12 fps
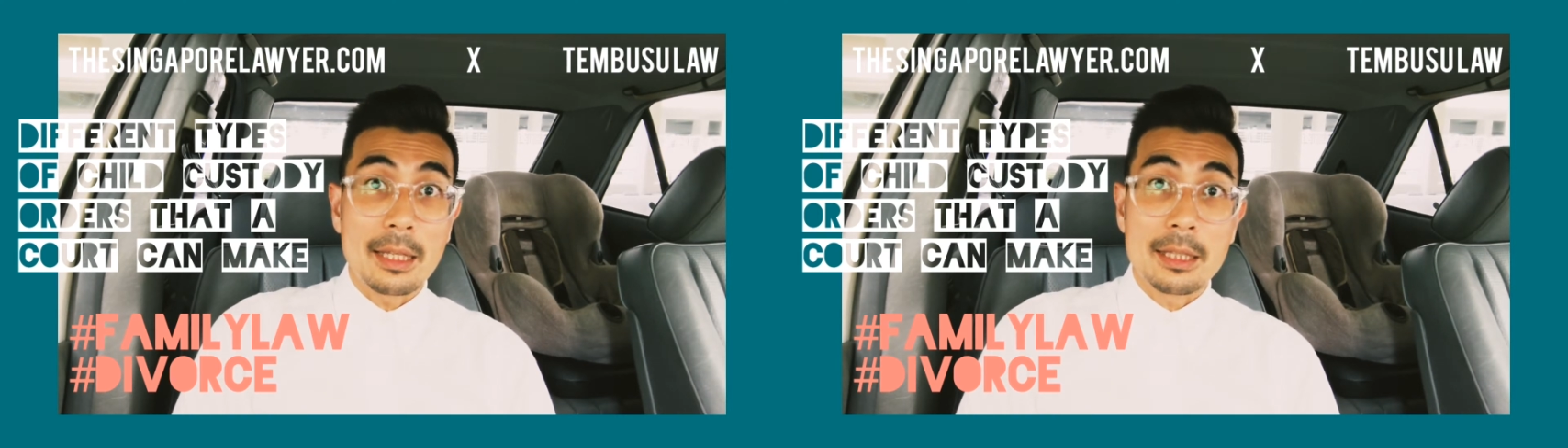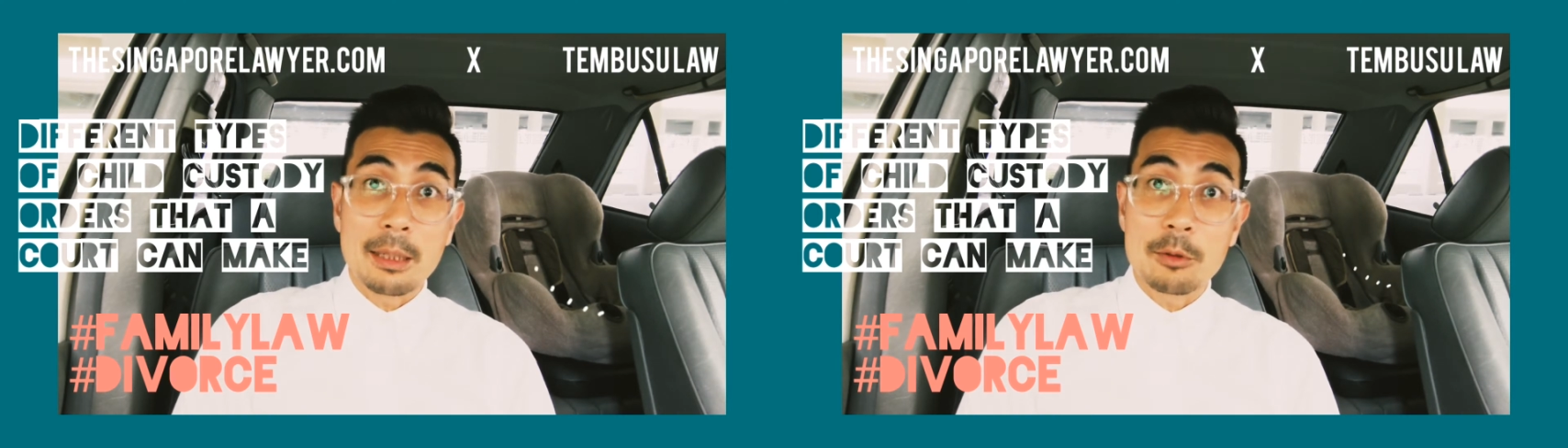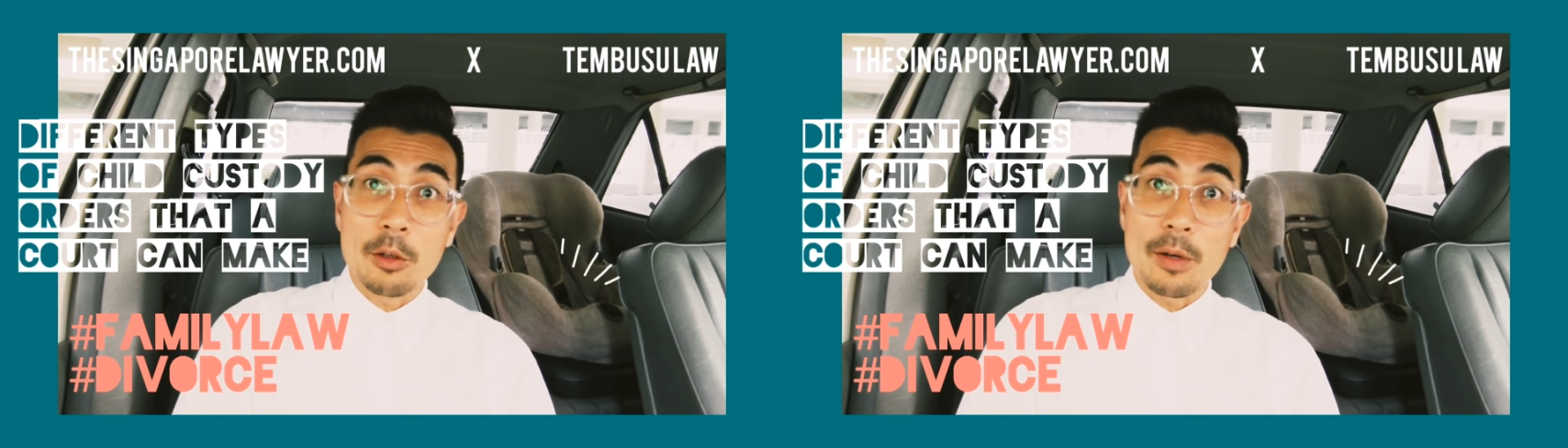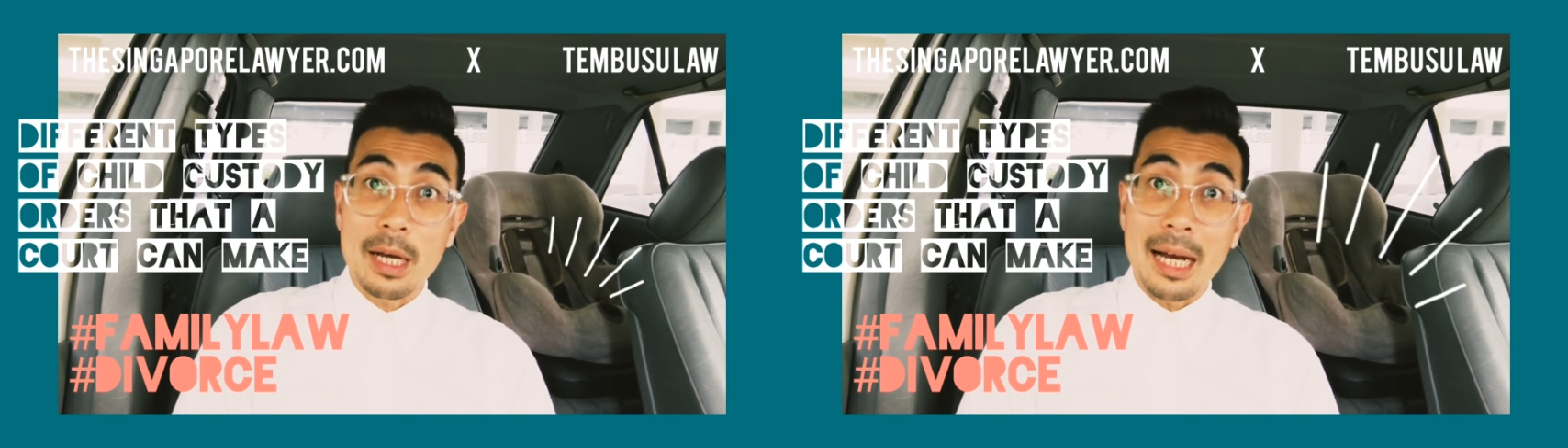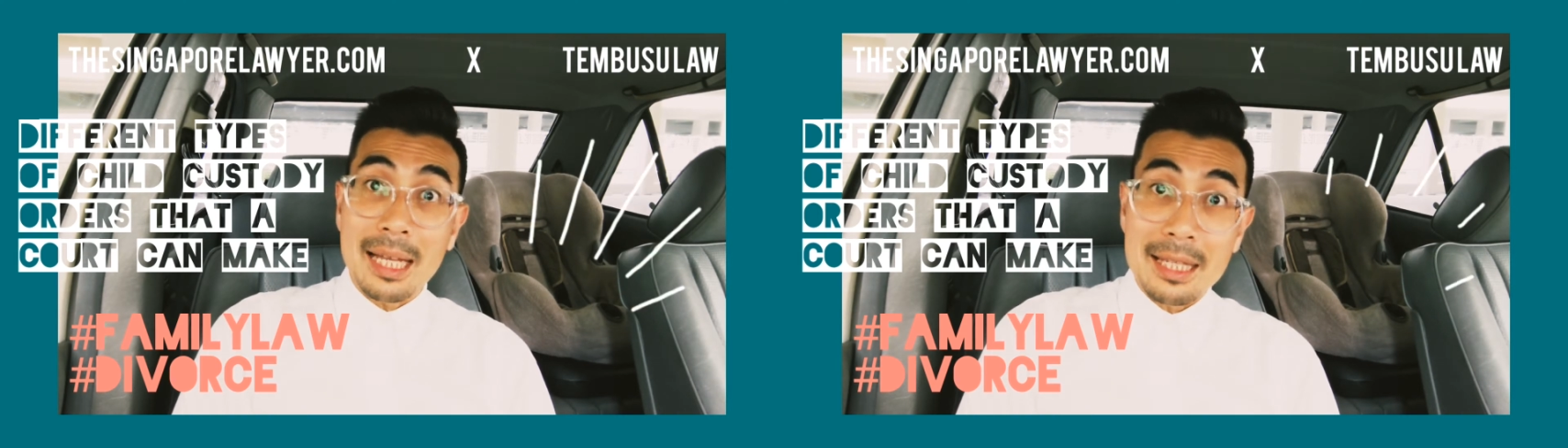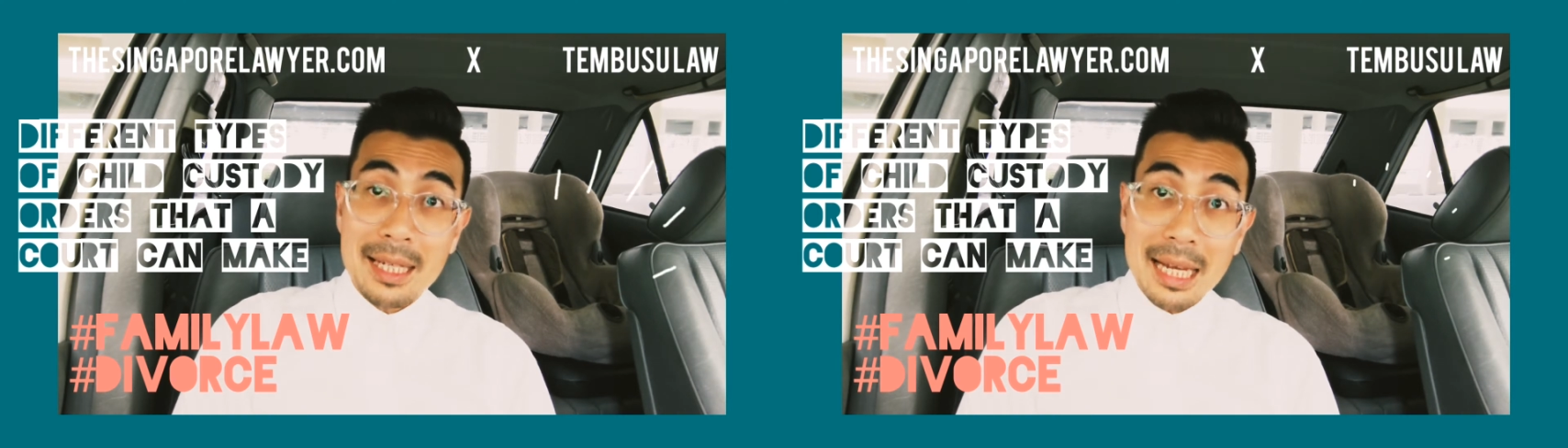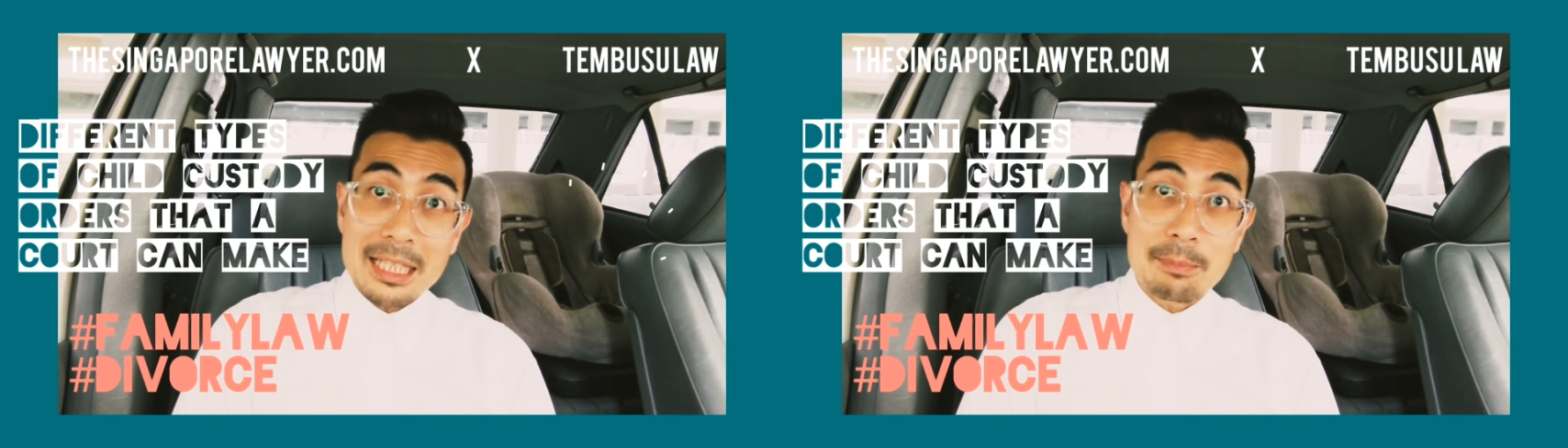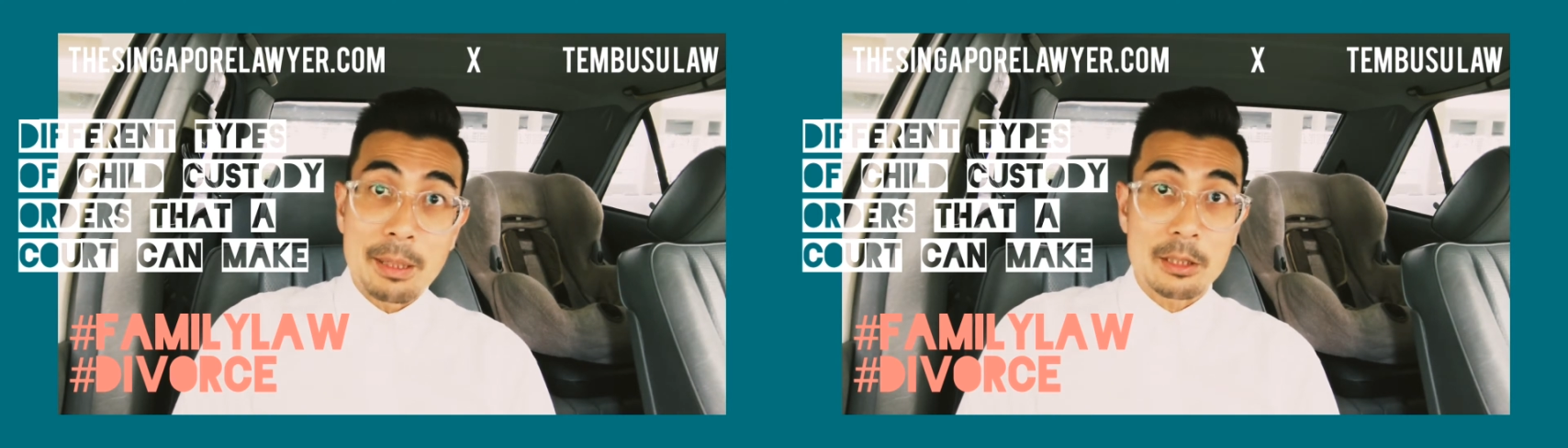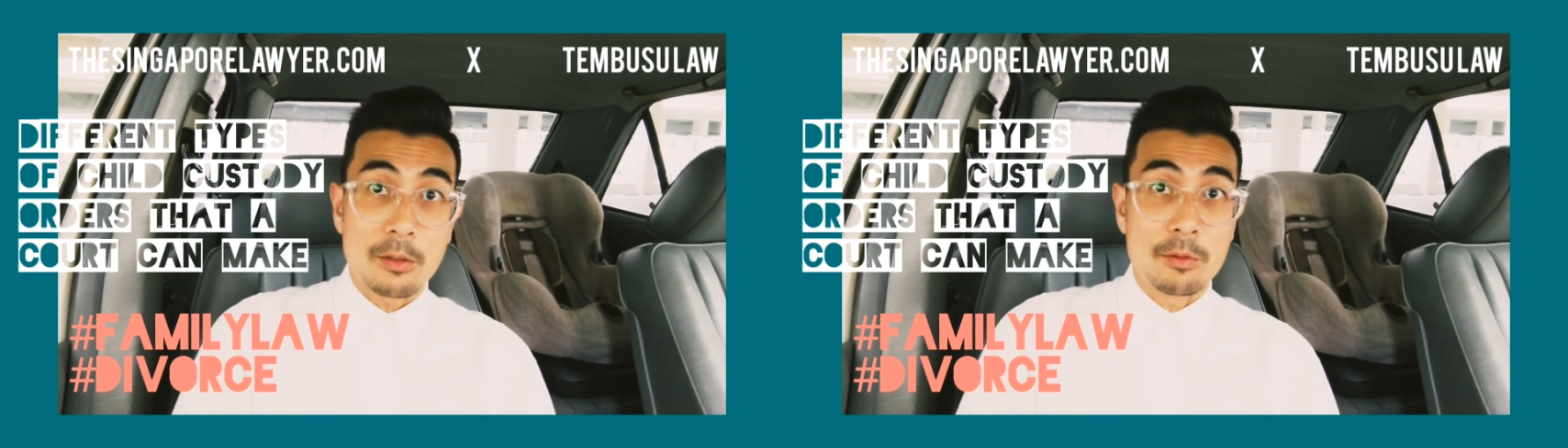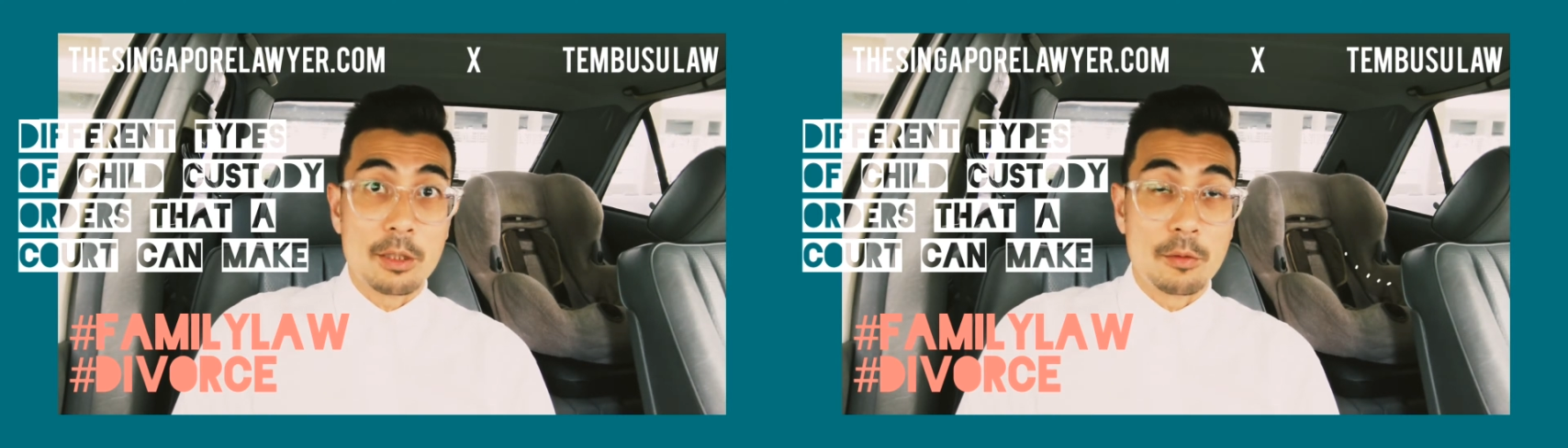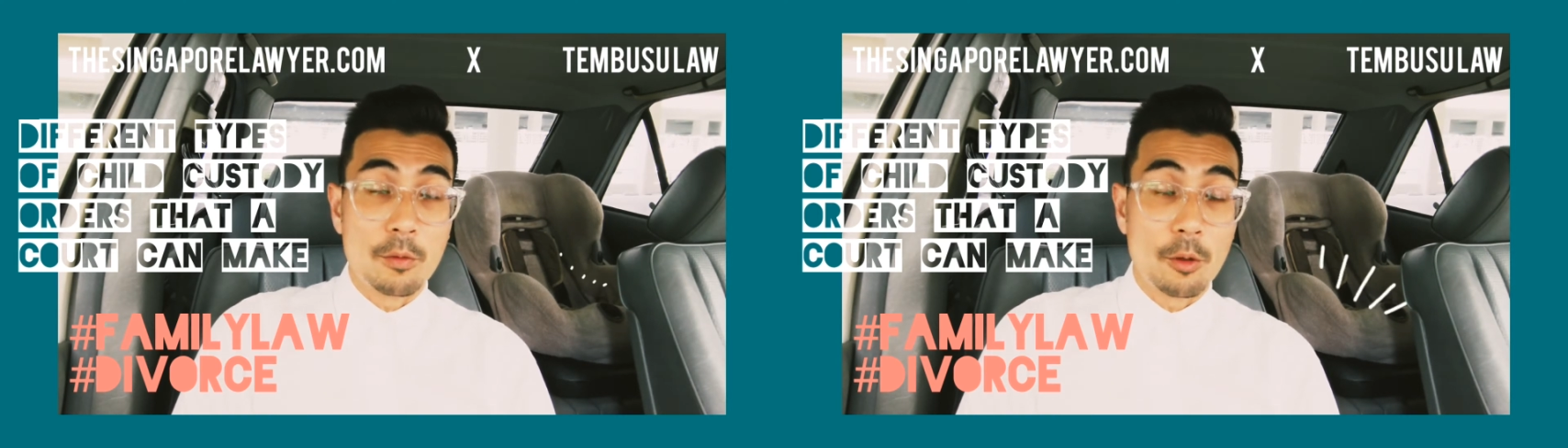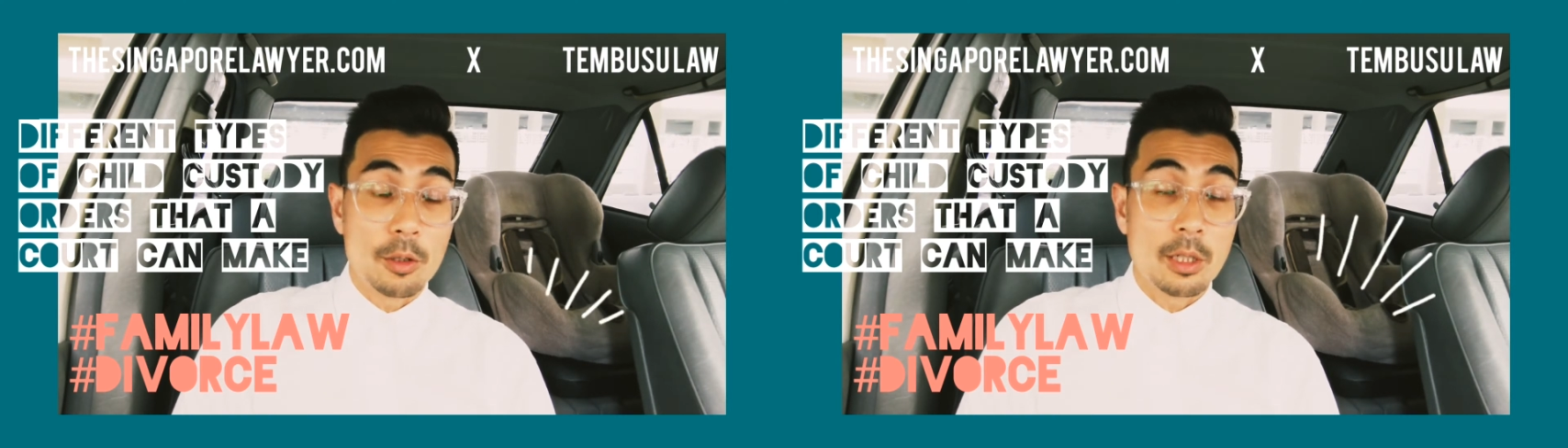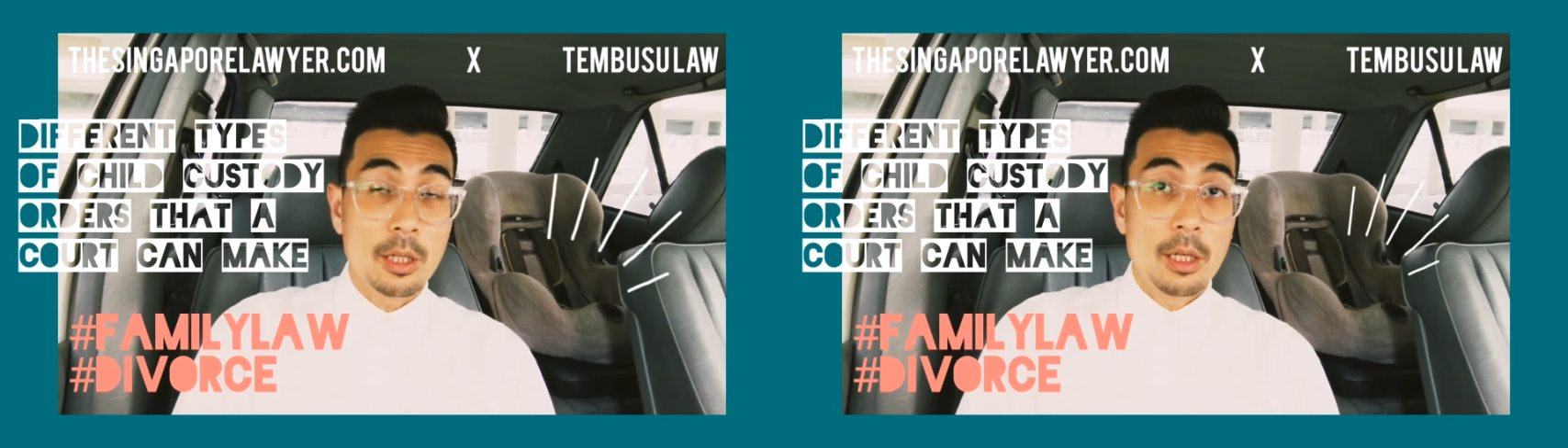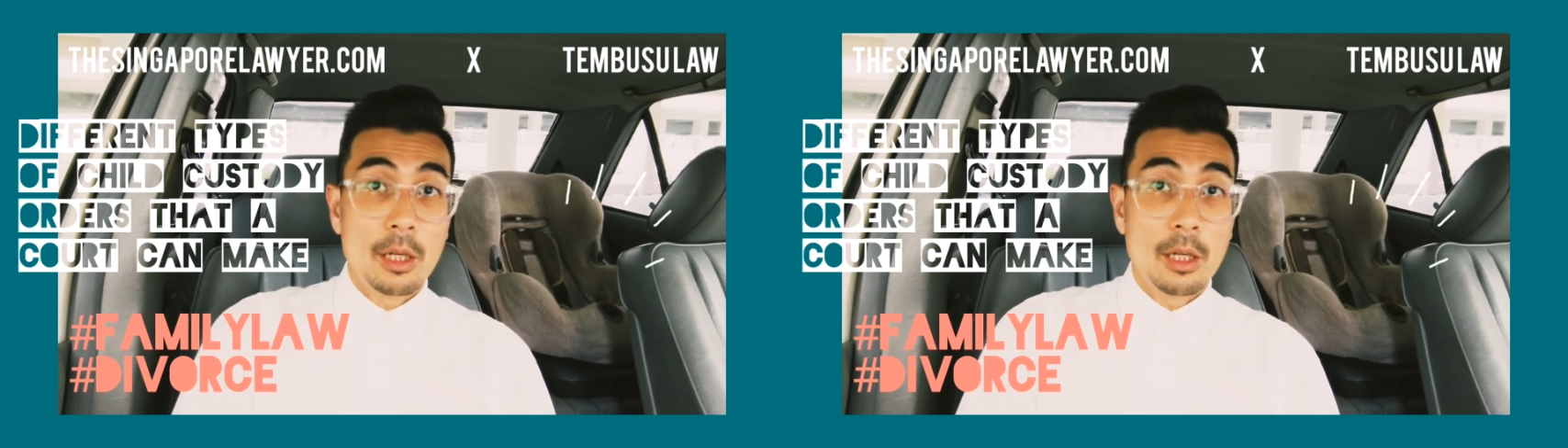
terms of other aspects of the divorce